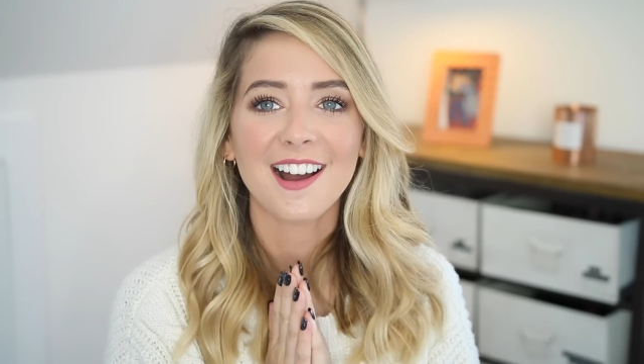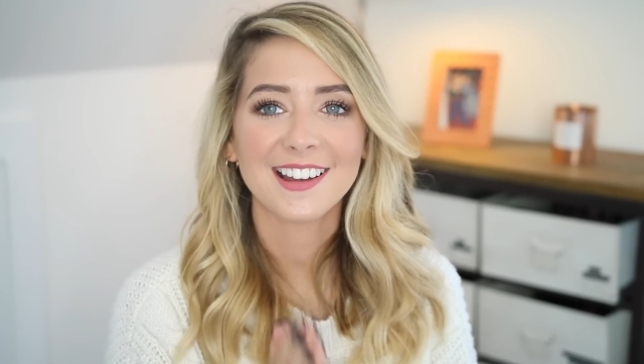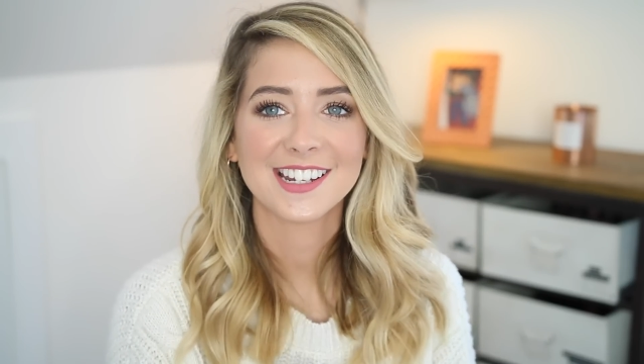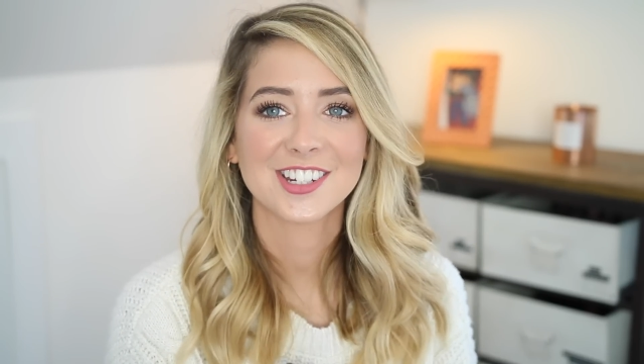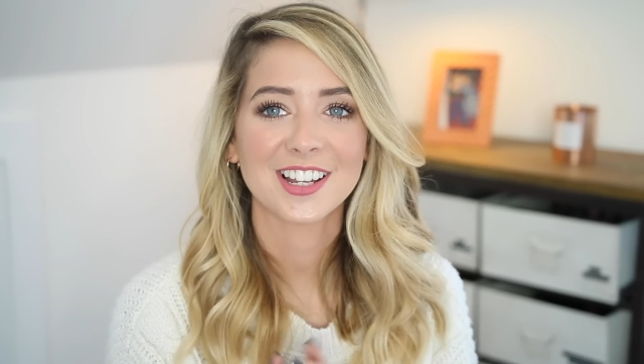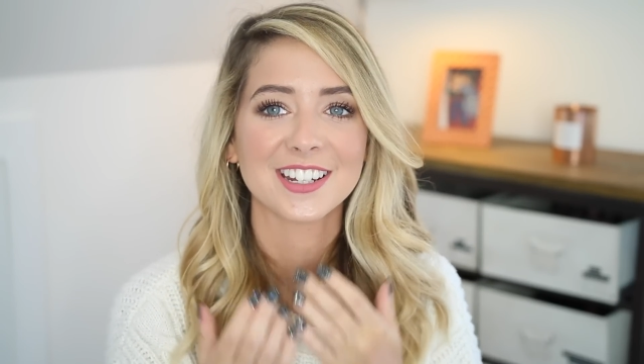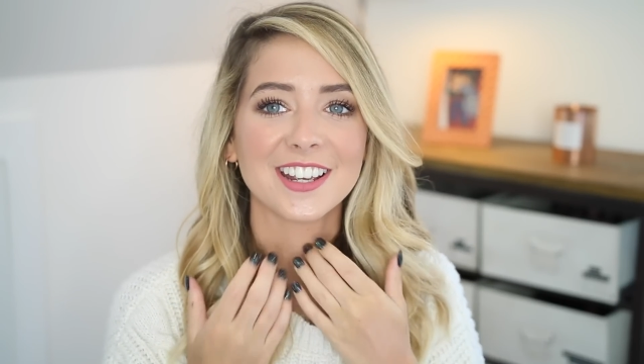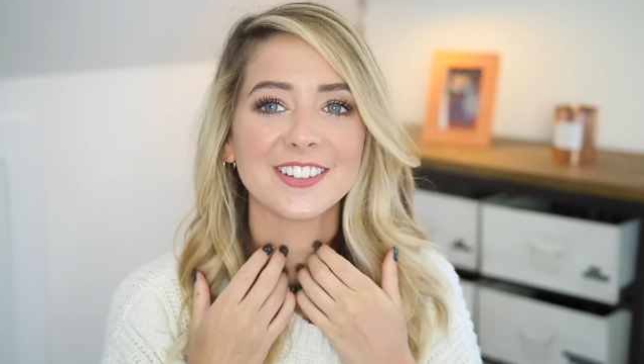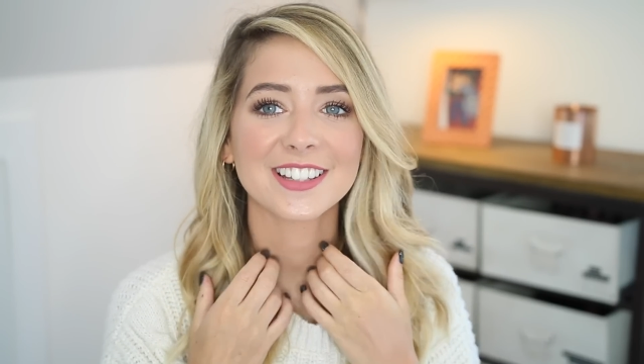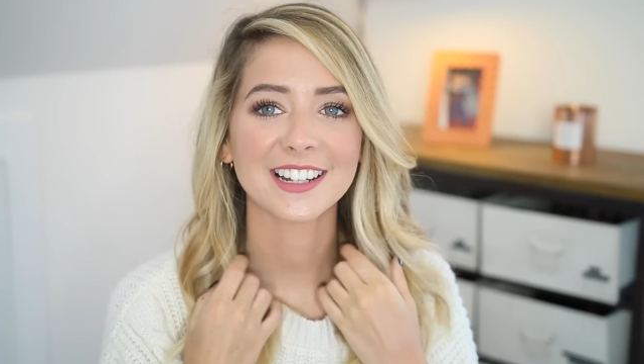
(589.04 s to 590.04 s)

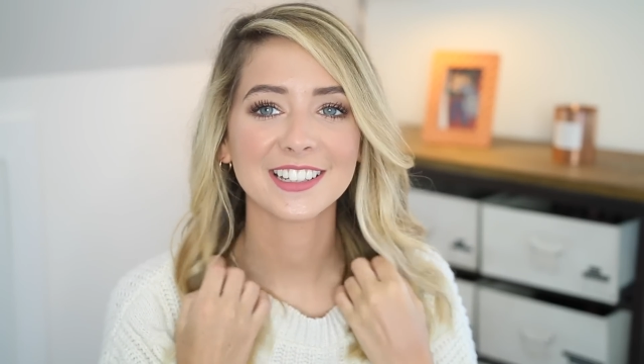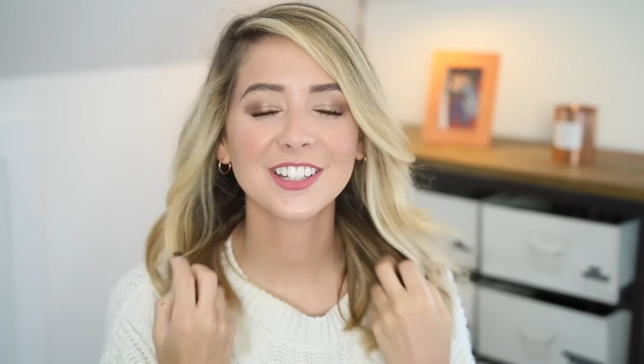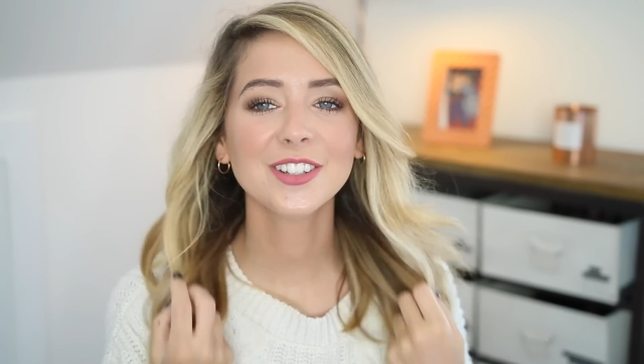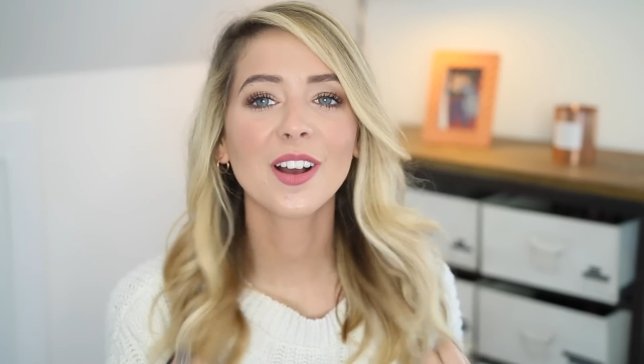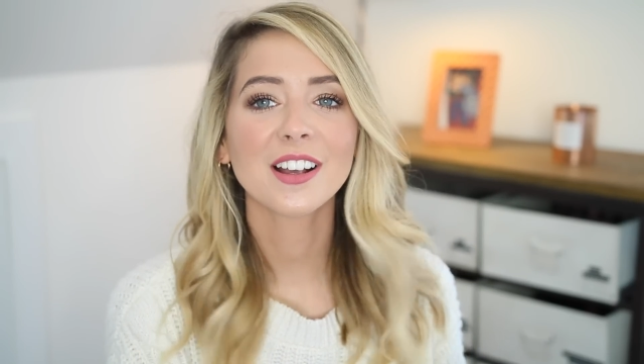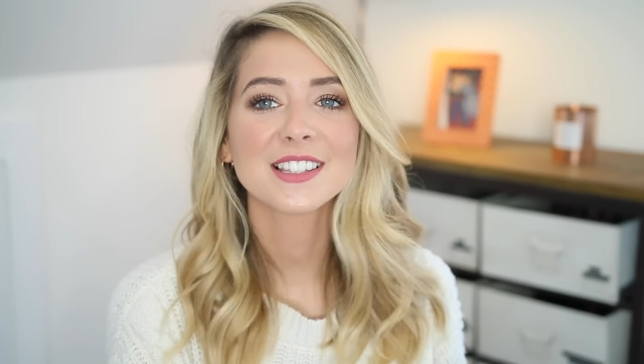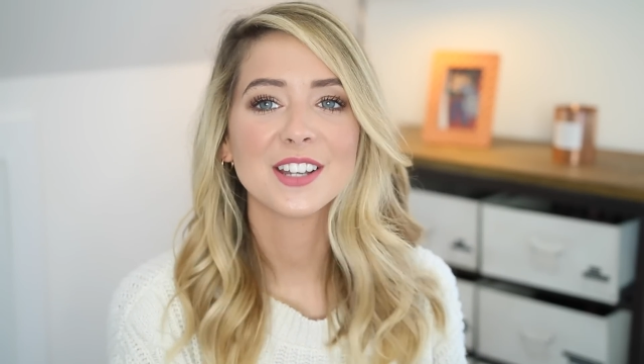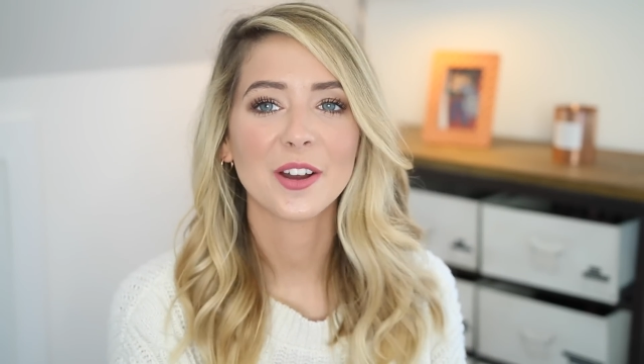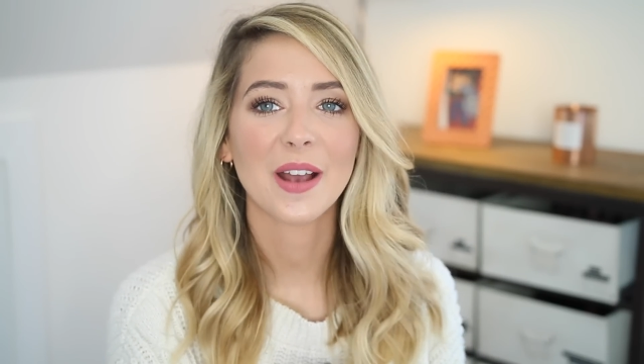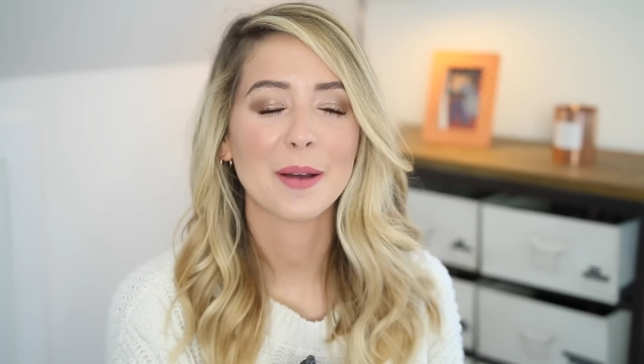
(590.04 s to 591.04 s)
eyeshadows. Now you guys
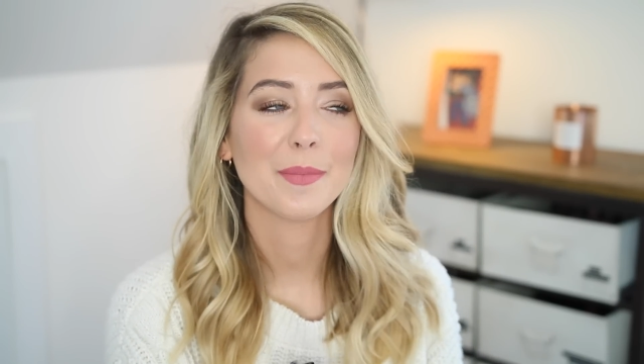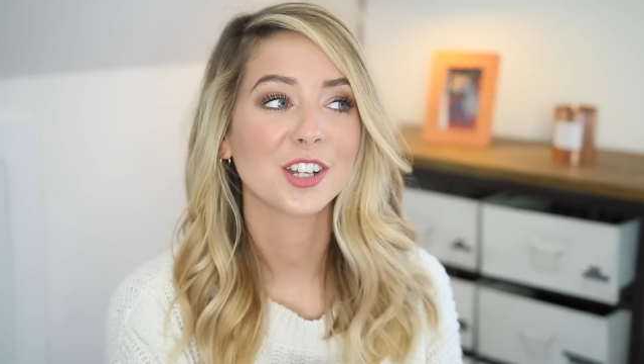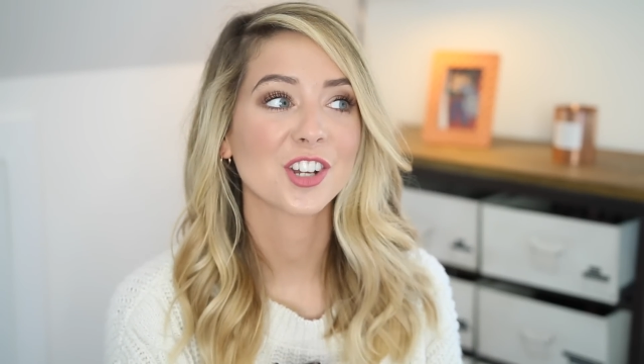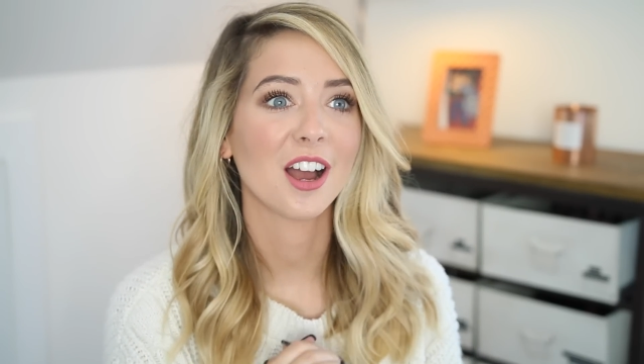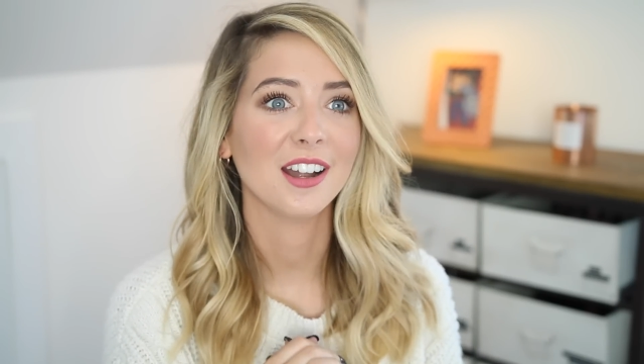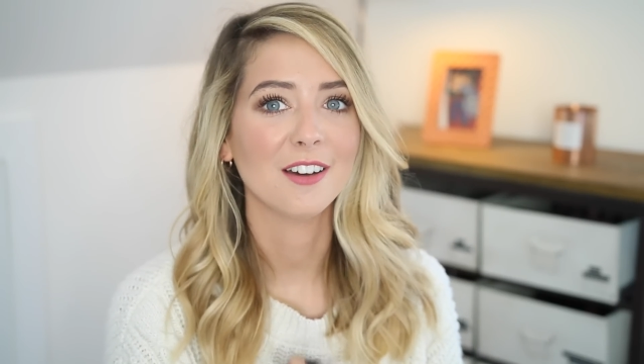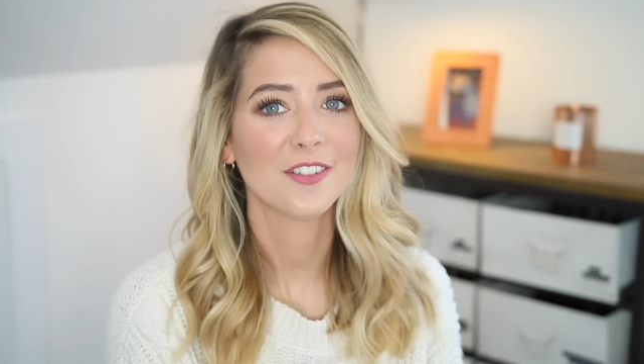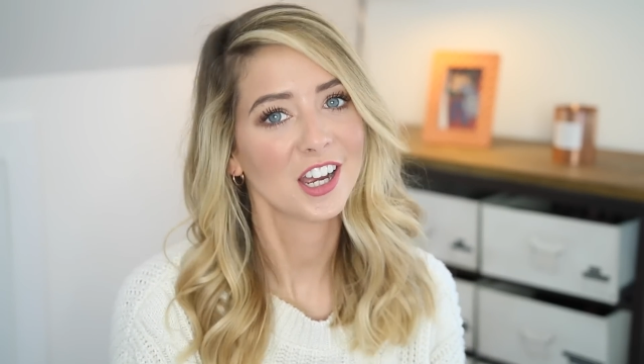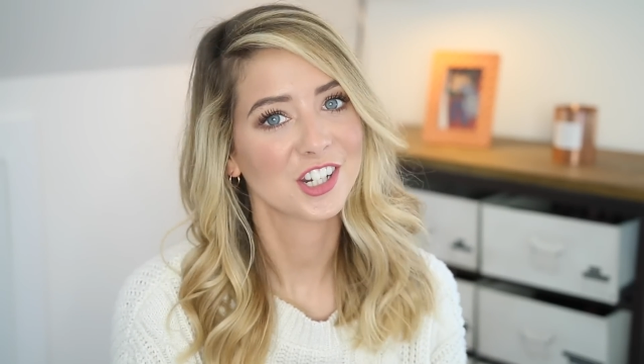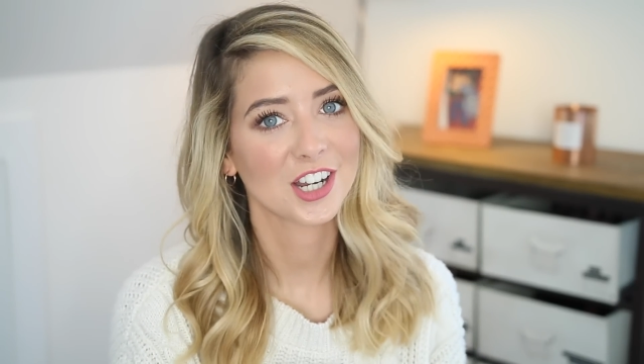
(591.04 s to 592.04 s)
know how much I
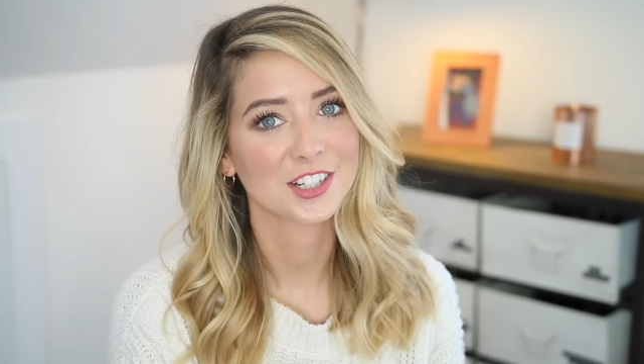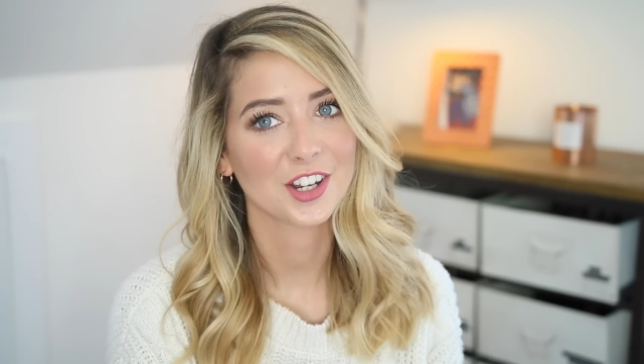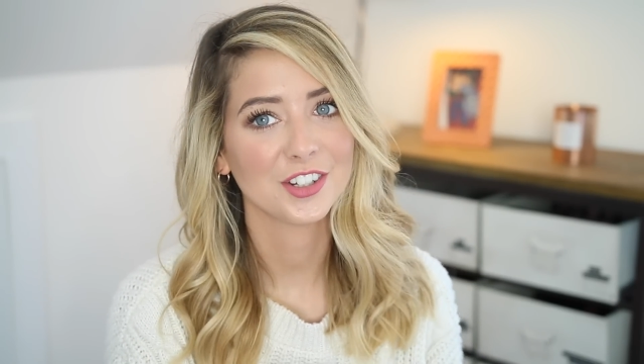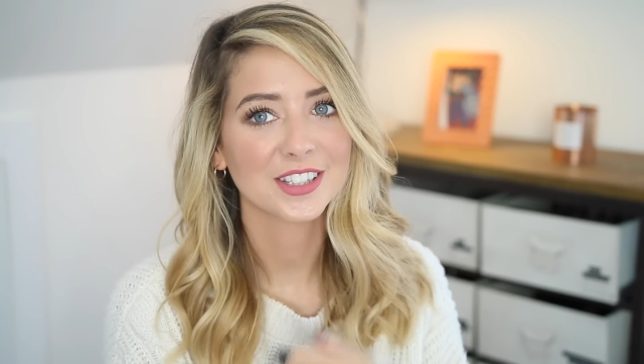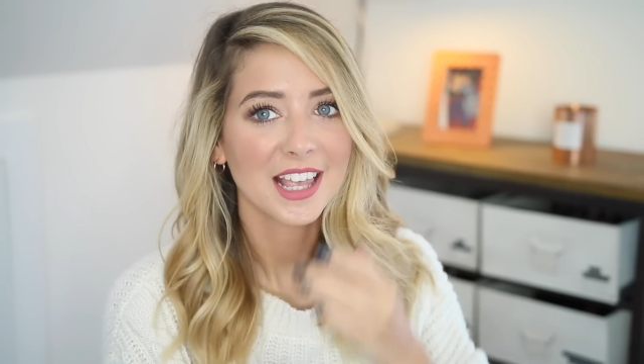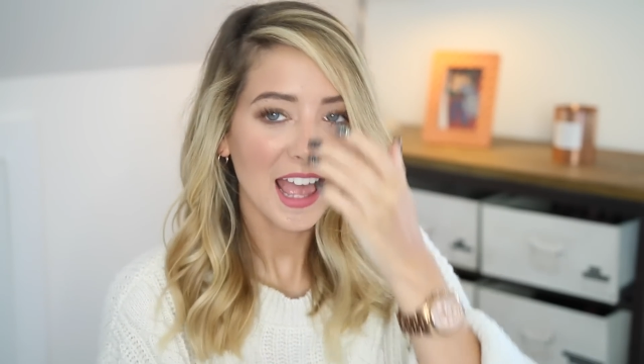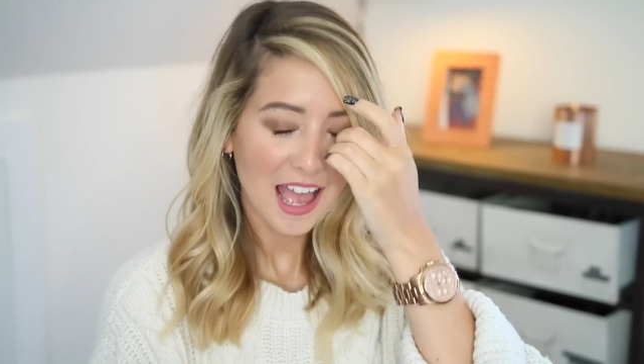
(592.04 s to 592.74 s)
love eyeshadows.